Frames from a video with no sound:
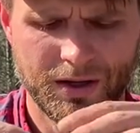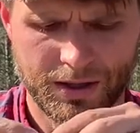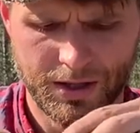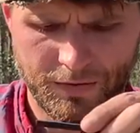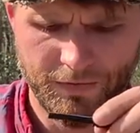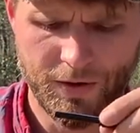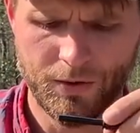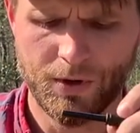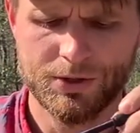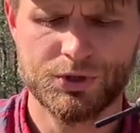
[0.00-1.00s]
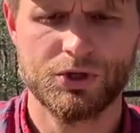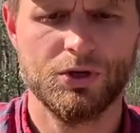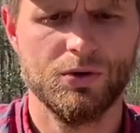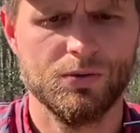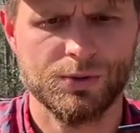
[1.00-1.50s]
And the ferro rod
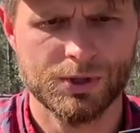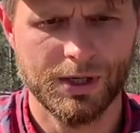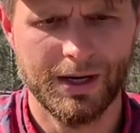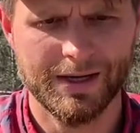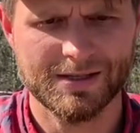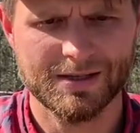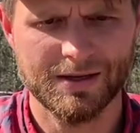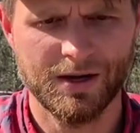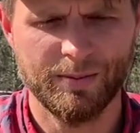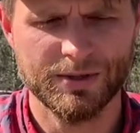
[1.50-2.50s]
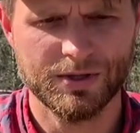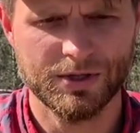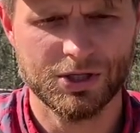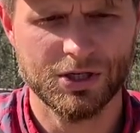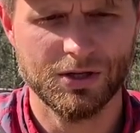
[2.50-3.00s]
stows nicely up into
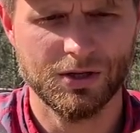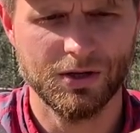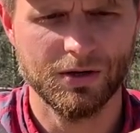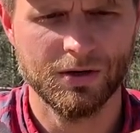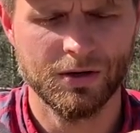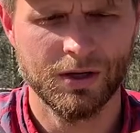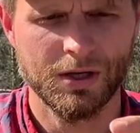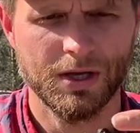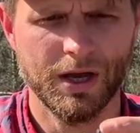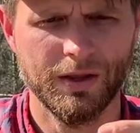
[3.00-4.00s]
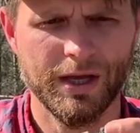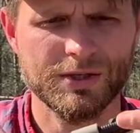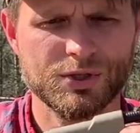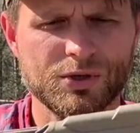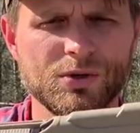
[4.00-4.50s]
the sheath here. And
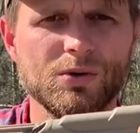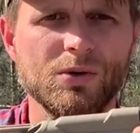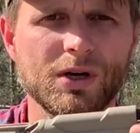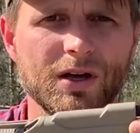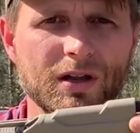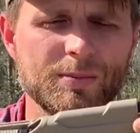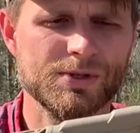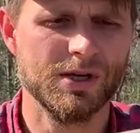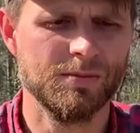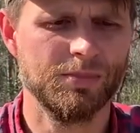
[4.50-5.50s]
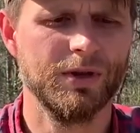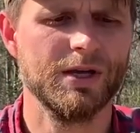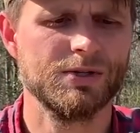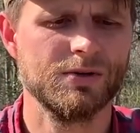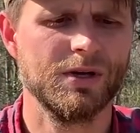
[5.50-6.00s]
it too clips in
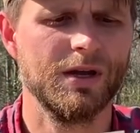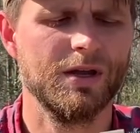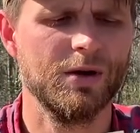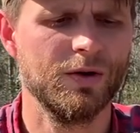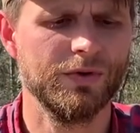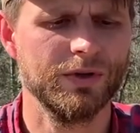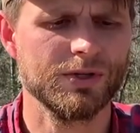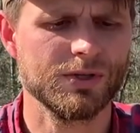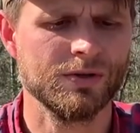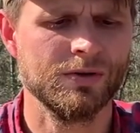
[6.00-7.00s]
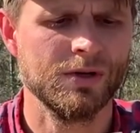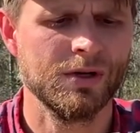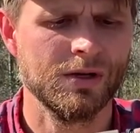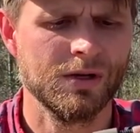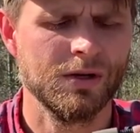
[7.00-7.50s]
place. You can kind of hear it if you listen.
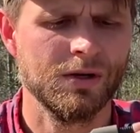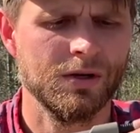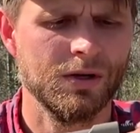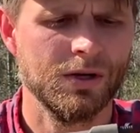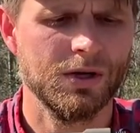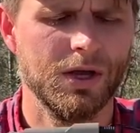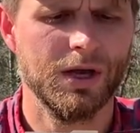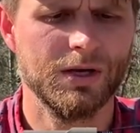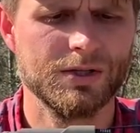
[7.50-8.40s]
And